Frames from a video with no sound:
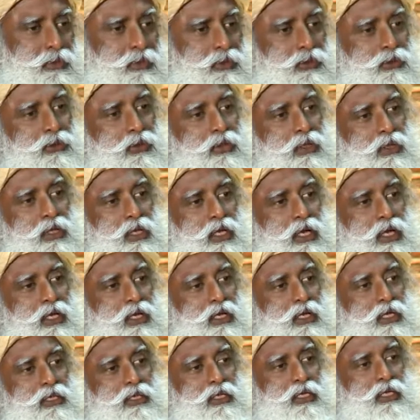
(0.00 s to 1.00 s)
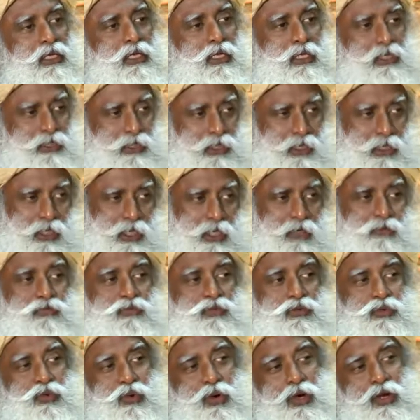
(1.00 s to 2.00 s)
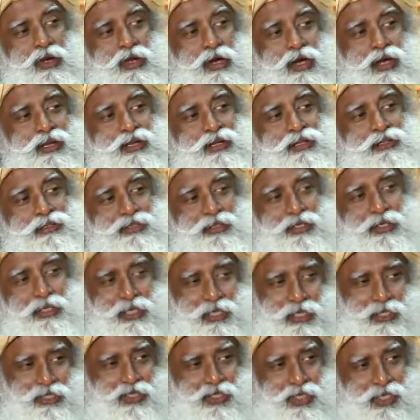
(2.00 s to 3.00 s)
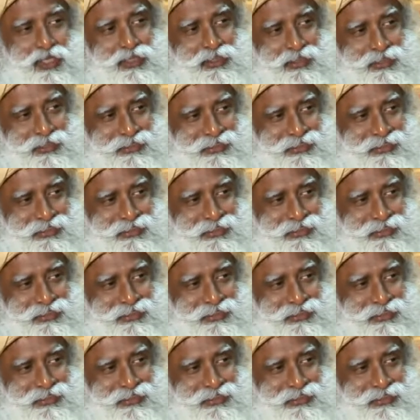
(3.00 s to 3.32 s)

You are alert and listening. If you are alert and listening,